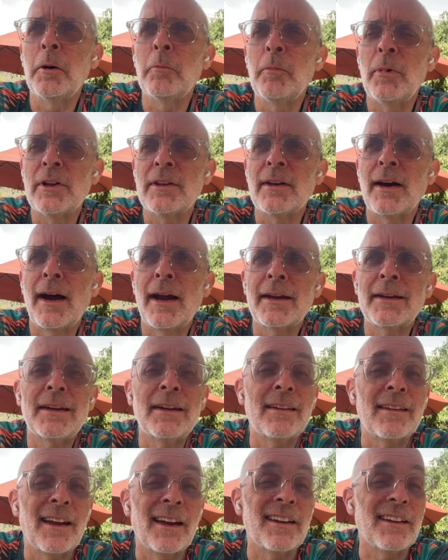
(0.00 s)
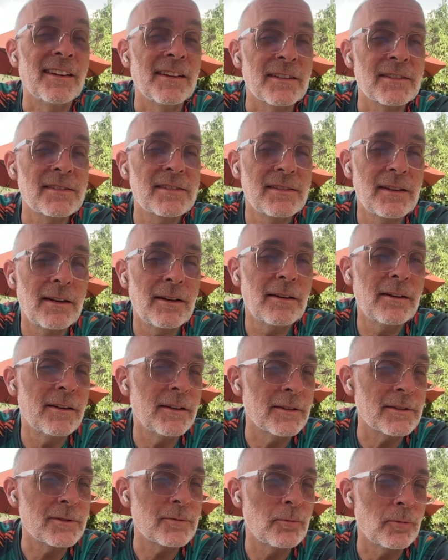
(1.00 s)
but the hiking that is there
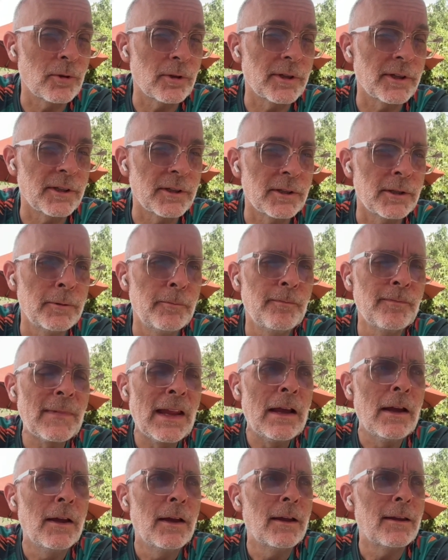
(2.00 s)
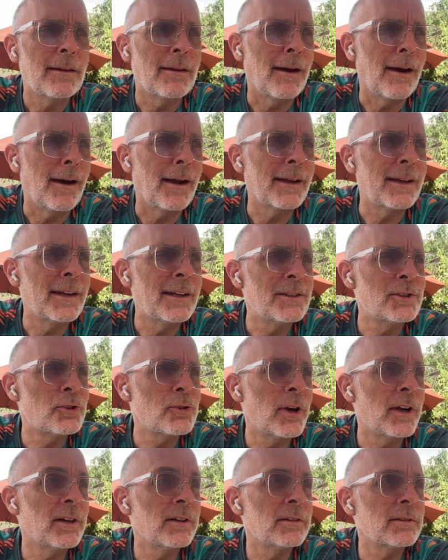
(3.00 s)
is really good. The hiking
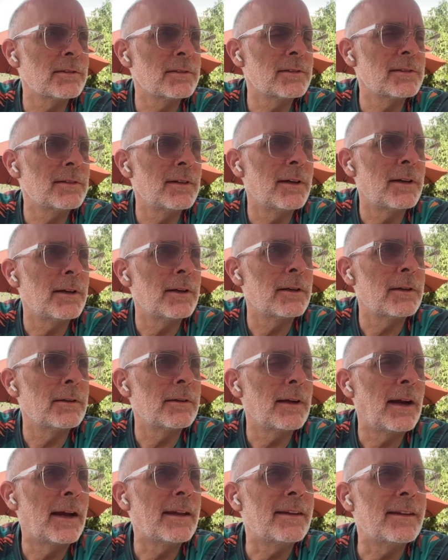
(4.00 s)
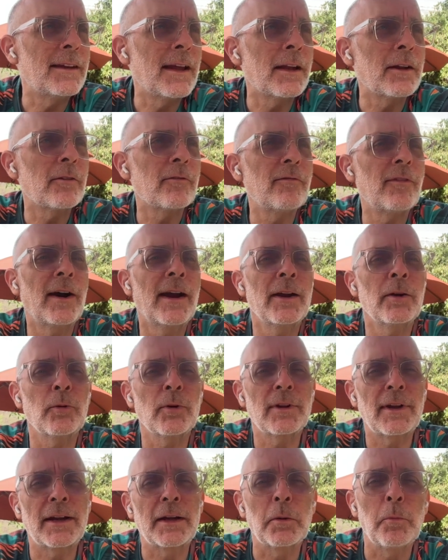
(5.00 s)
trails are identified
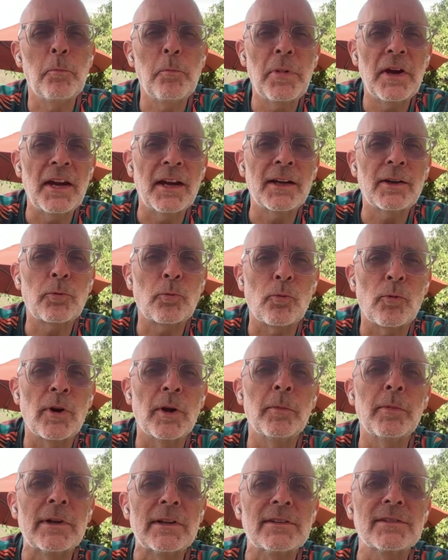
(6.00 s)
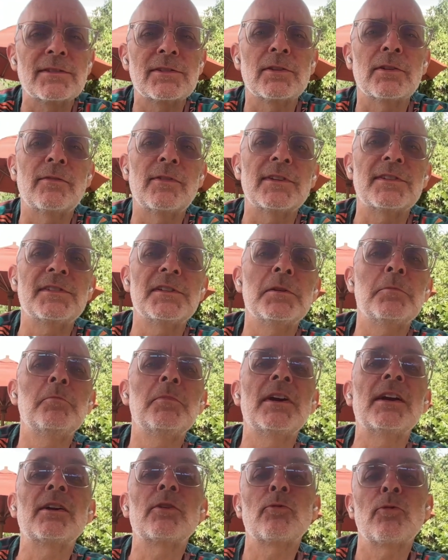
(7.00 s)
with like a pink ribbon. So if you see a
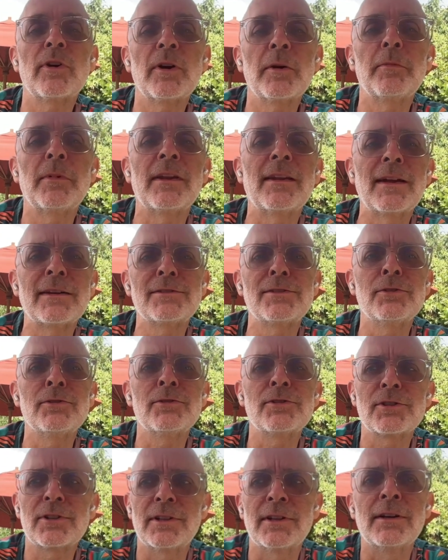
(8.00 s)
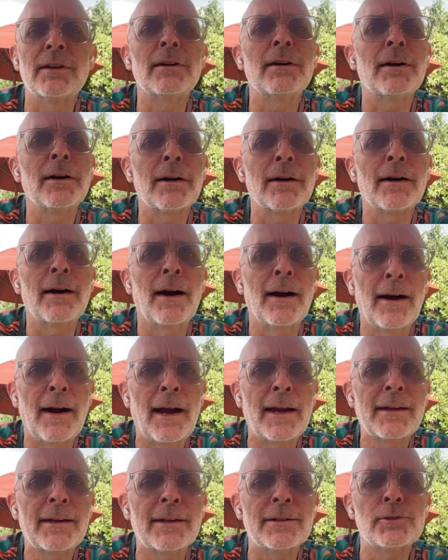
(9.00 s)
pink ribbon, that's usually a
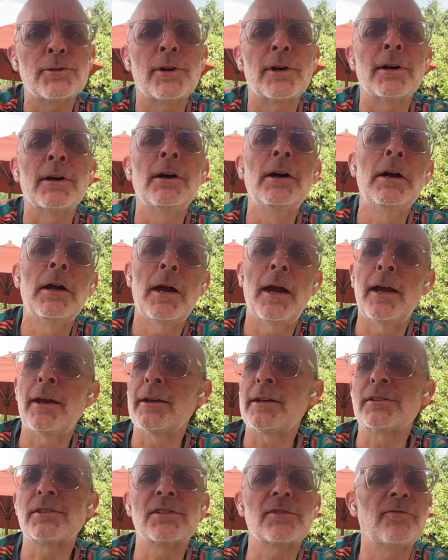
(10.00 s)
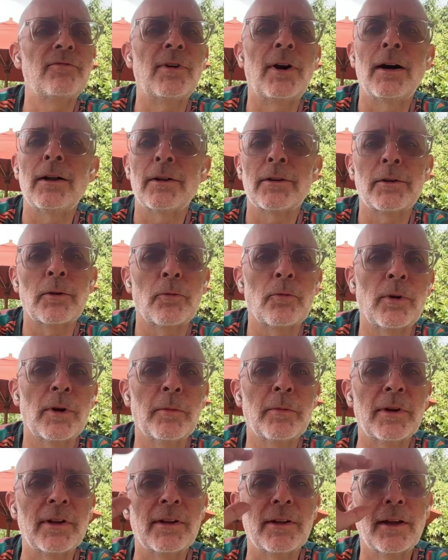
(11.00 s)
hiking trail, and you can just follow the
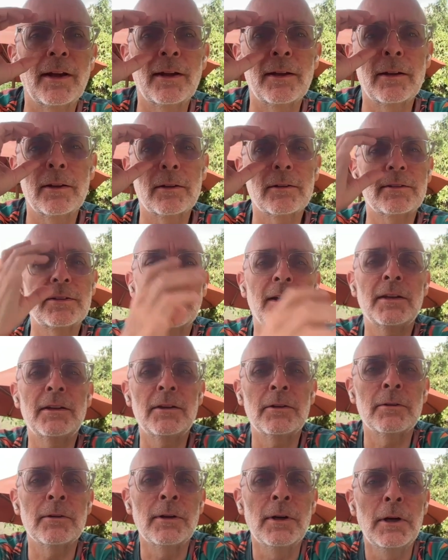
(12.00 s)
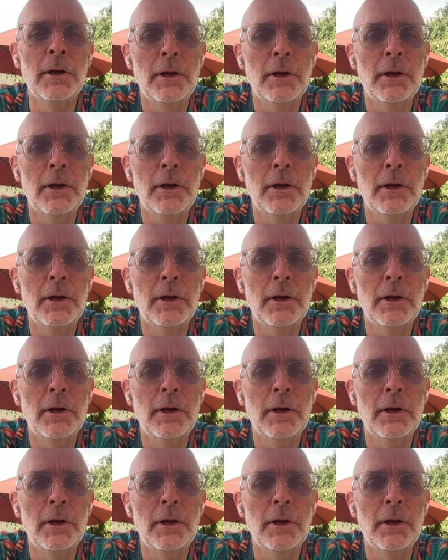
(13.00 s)
ribbon, and it'll take you